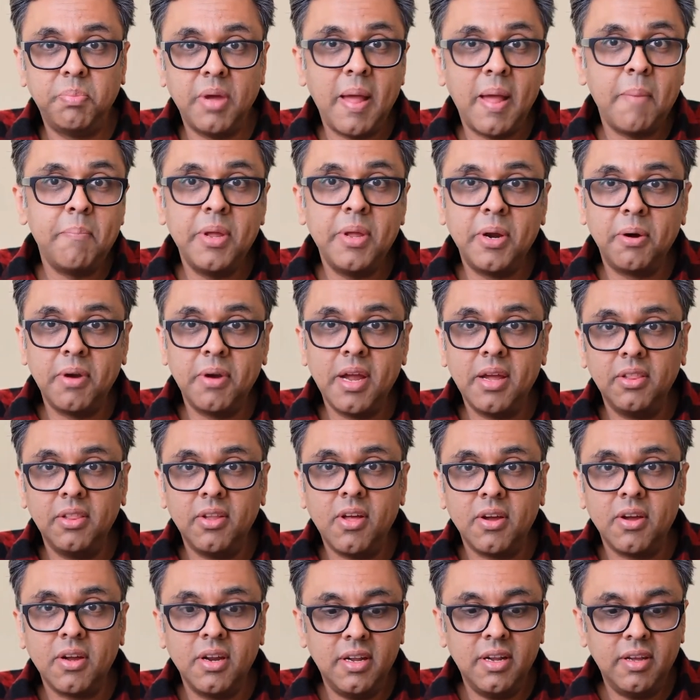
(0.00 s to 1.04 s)
but I've been around
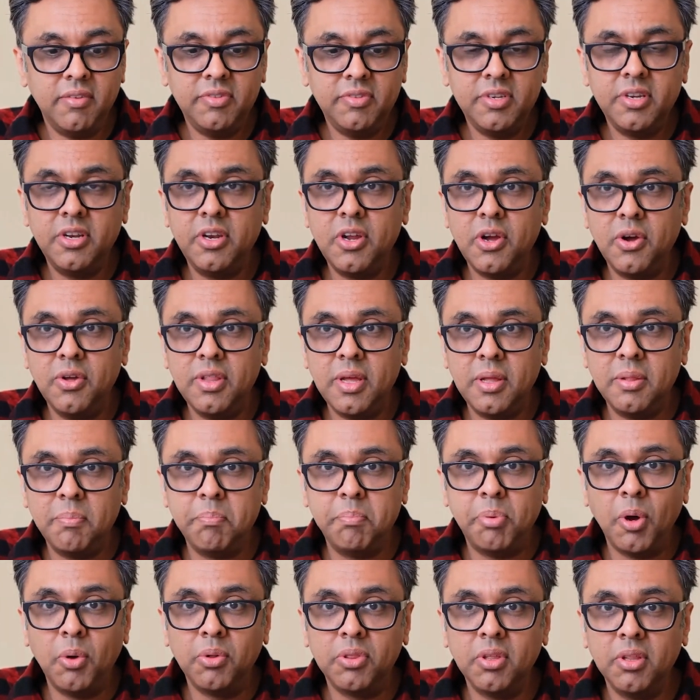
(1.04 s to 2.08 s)
long enough to know
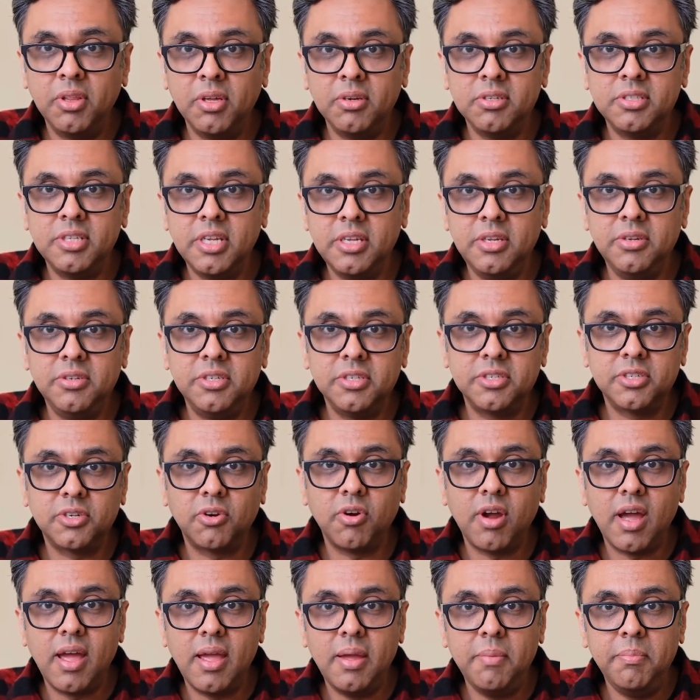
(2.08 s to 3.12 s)
that both of those that you
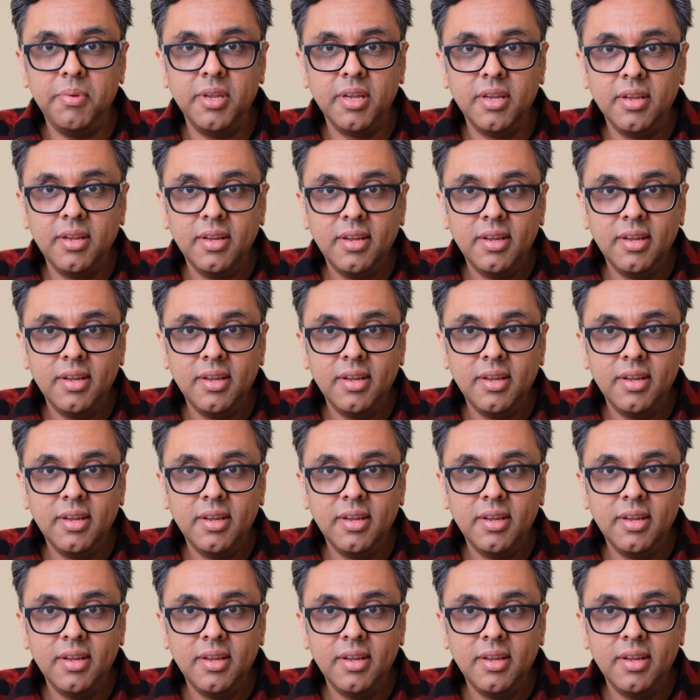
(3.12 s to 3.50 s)
described